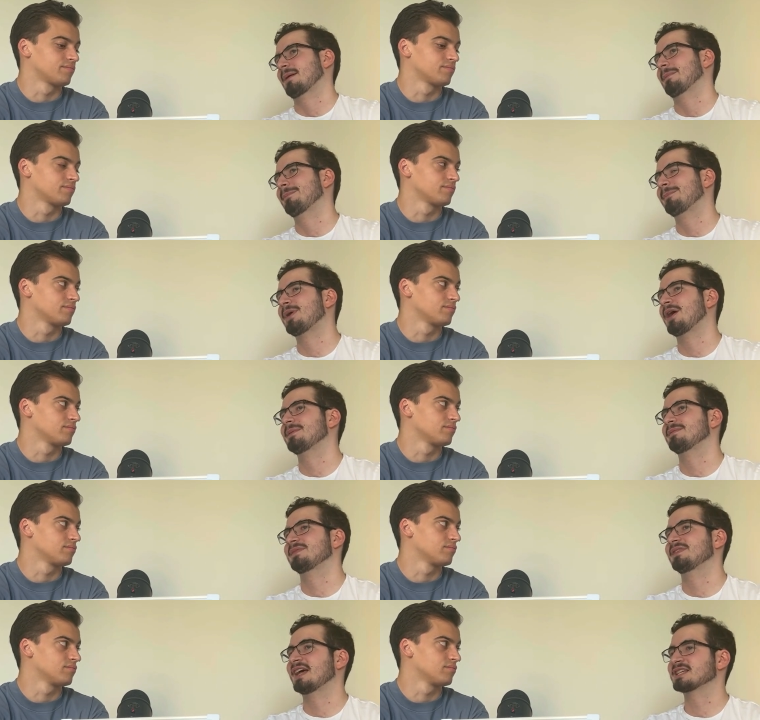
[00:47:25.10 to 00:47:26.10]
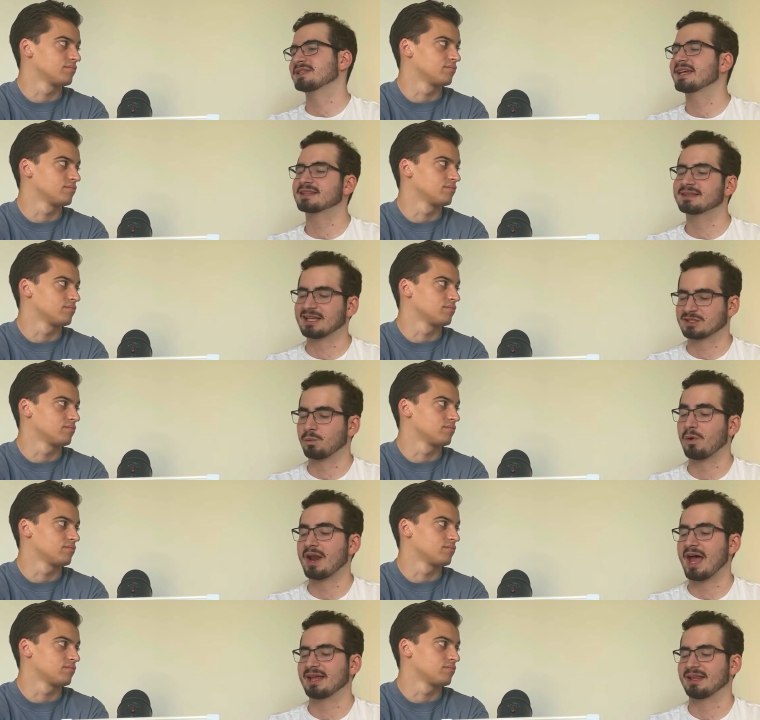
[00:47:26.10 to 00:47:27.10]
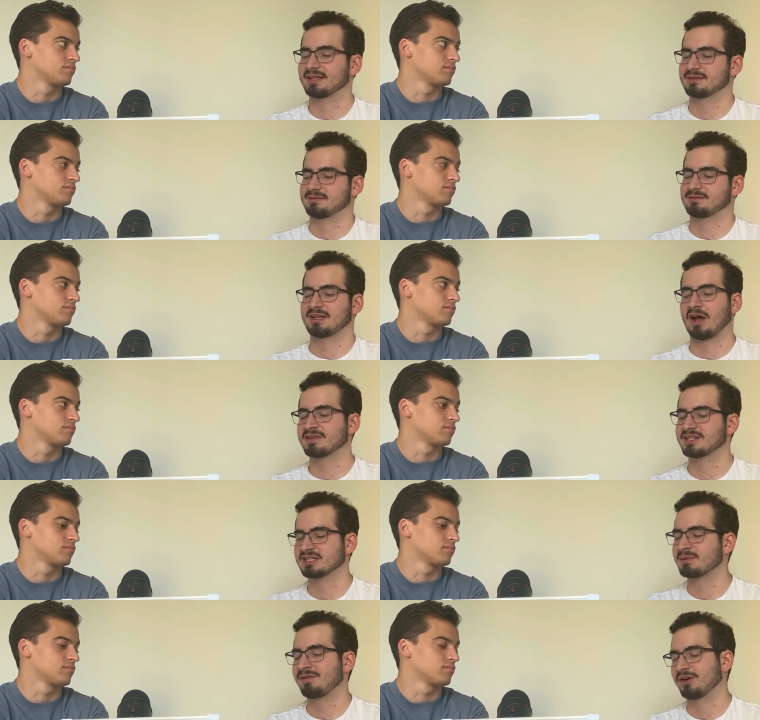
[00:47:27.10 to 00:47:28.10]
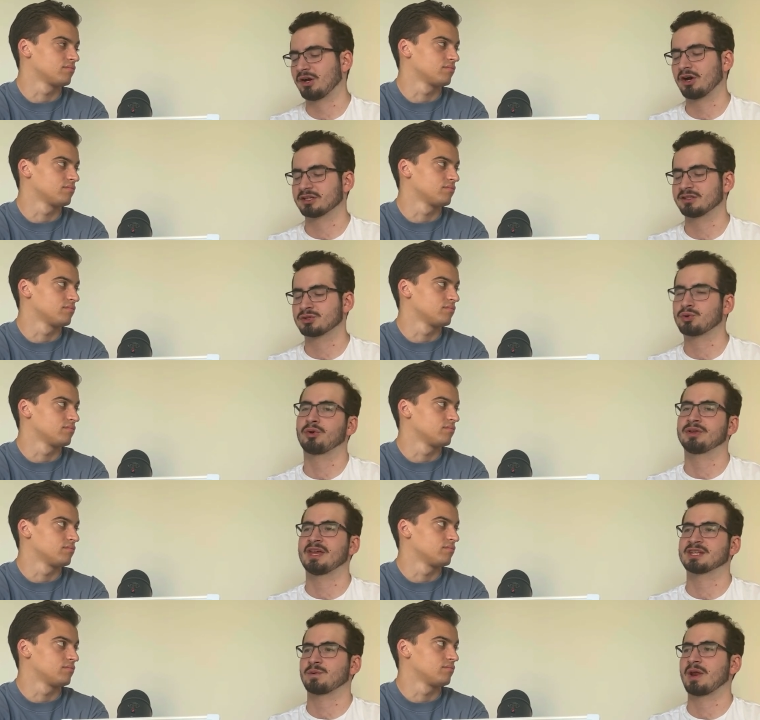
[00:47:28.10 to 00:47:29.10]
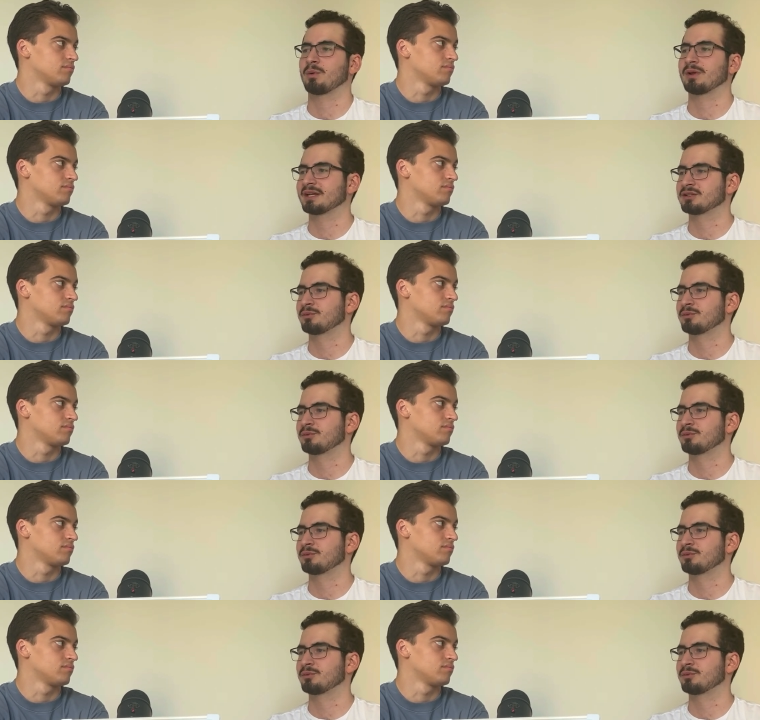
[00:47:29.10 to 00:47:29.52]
Speaker 1: but that's like that's what I like. Obviously, that's my favorite arc in the story. That's what I would like to